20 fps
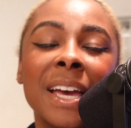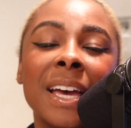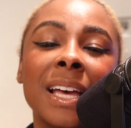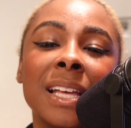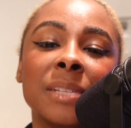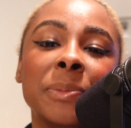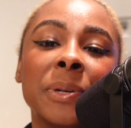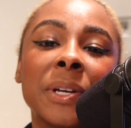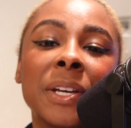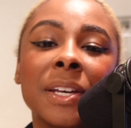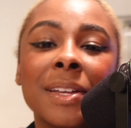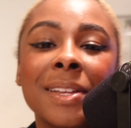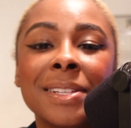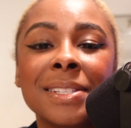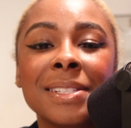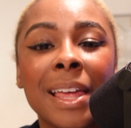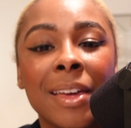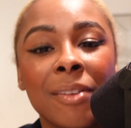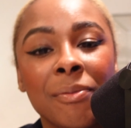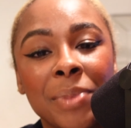It's because
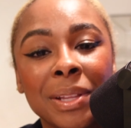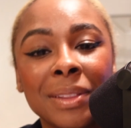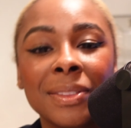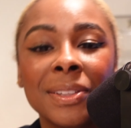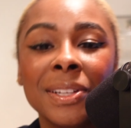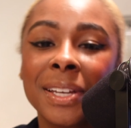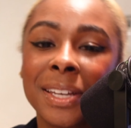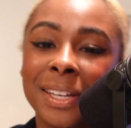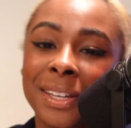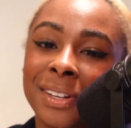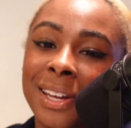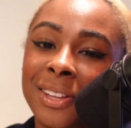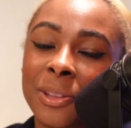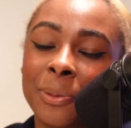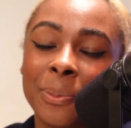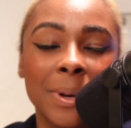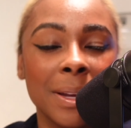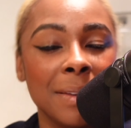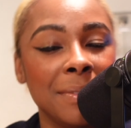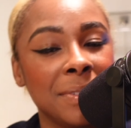they've been looking at the
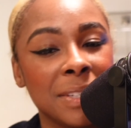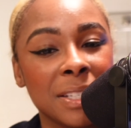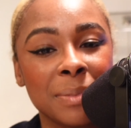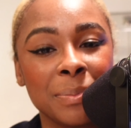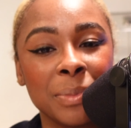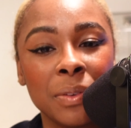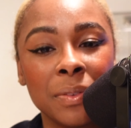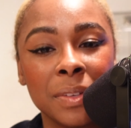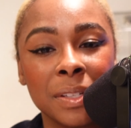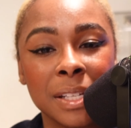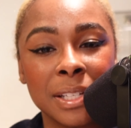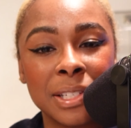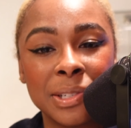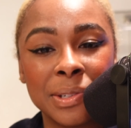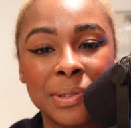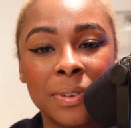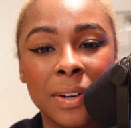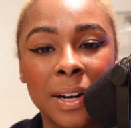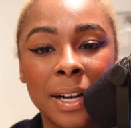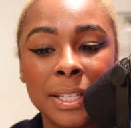previous movies that
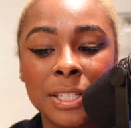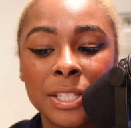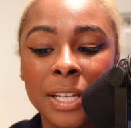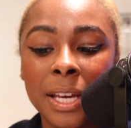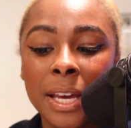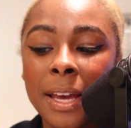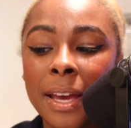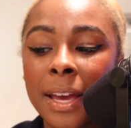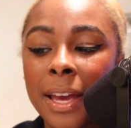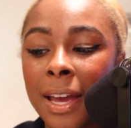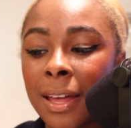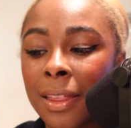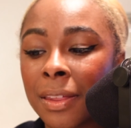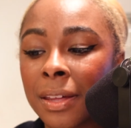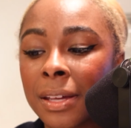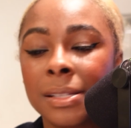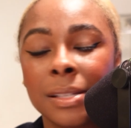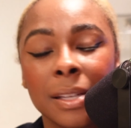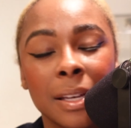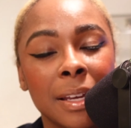you've watched and
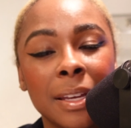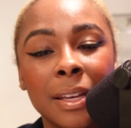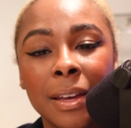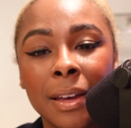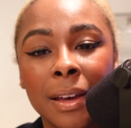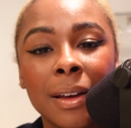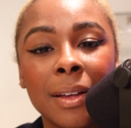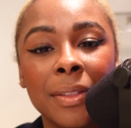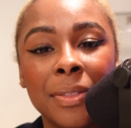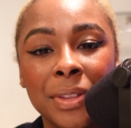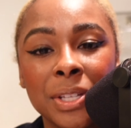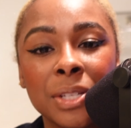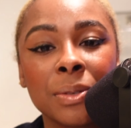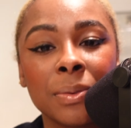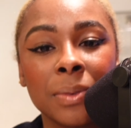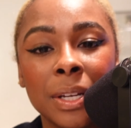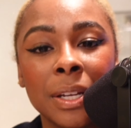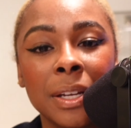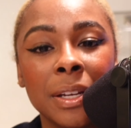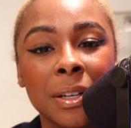they say, yeah, this
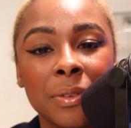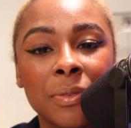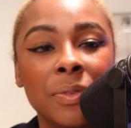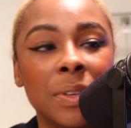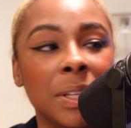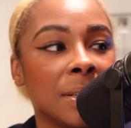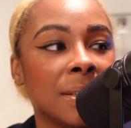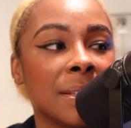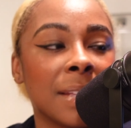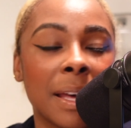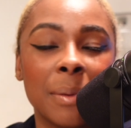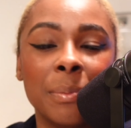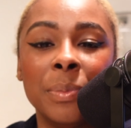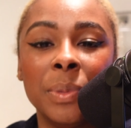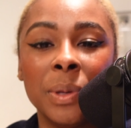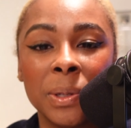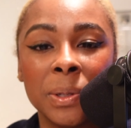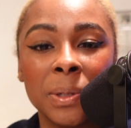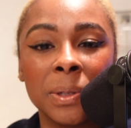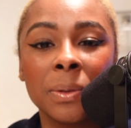one here fits that
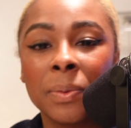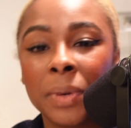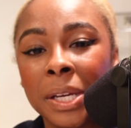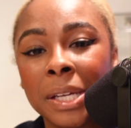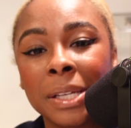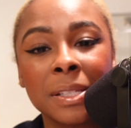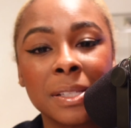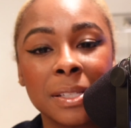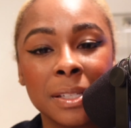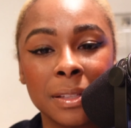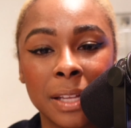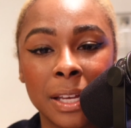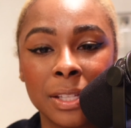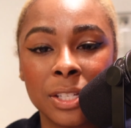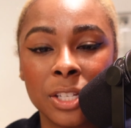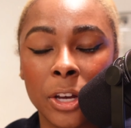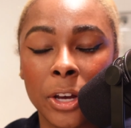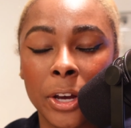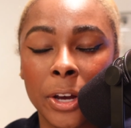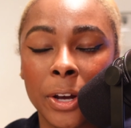bill. We're going to send that
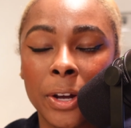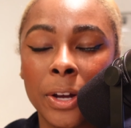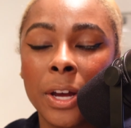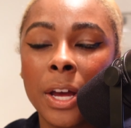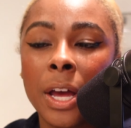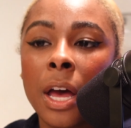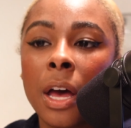to her.